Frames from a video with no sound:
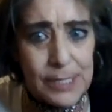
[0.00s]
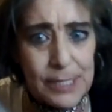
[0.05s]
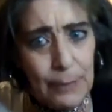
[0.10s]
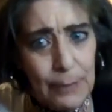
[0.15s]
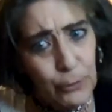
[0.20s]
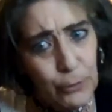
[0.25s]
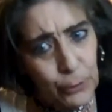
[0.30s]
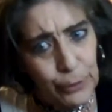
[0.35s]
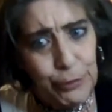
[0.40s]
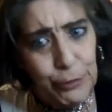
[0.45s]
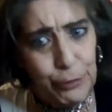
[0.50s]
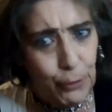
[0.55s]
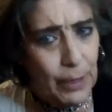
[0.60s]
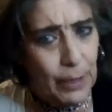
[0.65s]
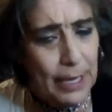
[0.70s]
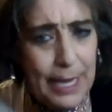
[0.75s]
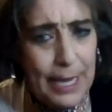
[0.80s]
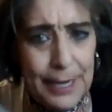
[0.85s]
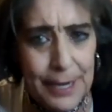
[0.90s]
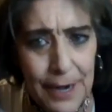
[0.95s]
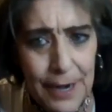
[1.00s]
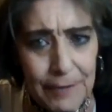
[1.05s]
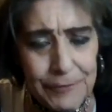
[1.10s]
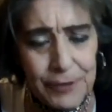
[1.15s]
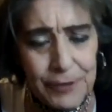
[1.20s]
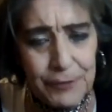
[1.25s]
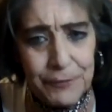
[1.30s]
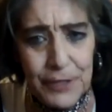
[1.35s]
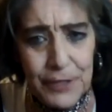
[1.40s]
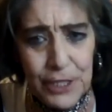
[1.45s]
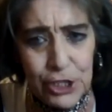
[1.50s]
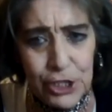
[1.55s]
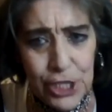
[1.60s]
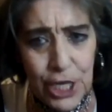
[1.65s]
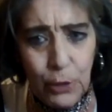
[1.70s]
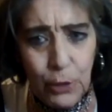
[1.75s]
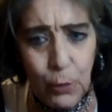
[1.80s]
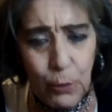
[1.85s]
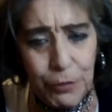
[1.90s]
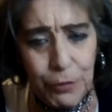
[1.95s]
I really thought I had enough to finish
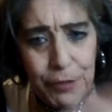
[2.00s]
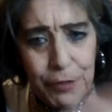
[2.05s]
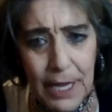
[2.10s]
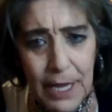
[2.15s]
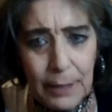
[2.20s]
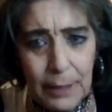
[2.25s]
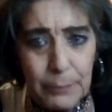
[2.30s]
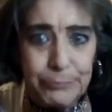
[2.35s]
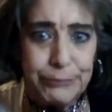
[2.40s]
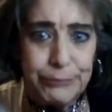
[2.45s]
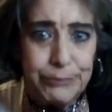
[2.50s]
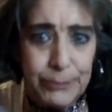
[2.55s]
that whole thing.